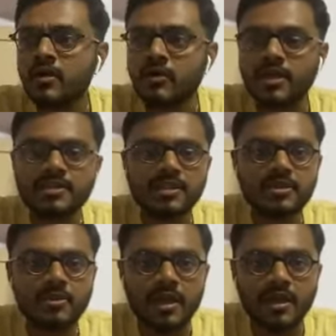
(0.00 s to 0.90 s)
okay, let's say
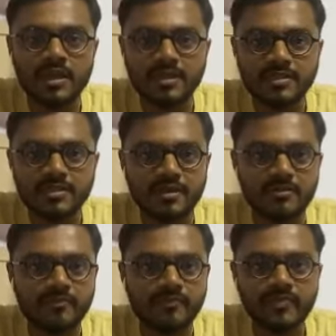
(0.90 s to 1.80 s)
you had
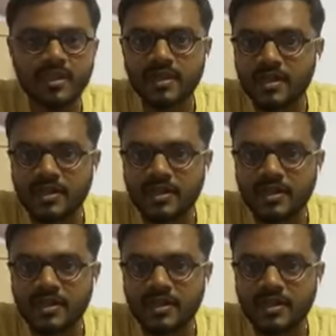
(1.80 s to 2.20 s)
a